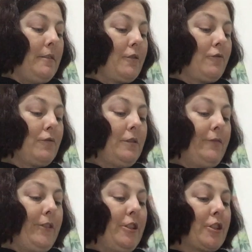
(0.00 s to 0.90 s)
The
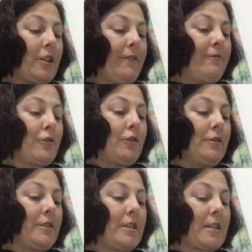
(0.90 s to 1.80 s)
groovy
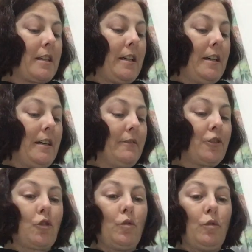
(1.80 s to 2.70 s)
chevron scarf,
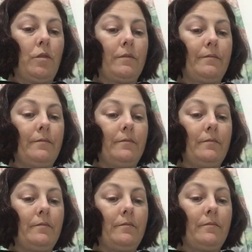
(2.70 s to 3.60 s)
shawl.
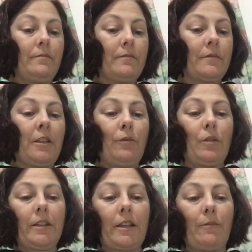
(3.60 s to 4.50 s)
I don't know
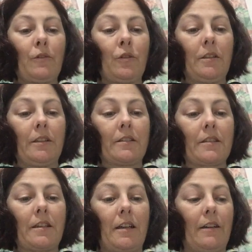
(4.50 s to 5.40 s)
why I keep calling it a
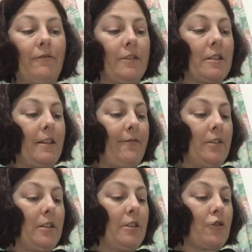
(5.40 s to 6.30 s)
scarf. It's
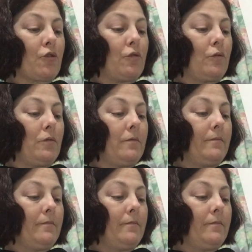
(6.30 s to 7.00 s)
definitely a shawl.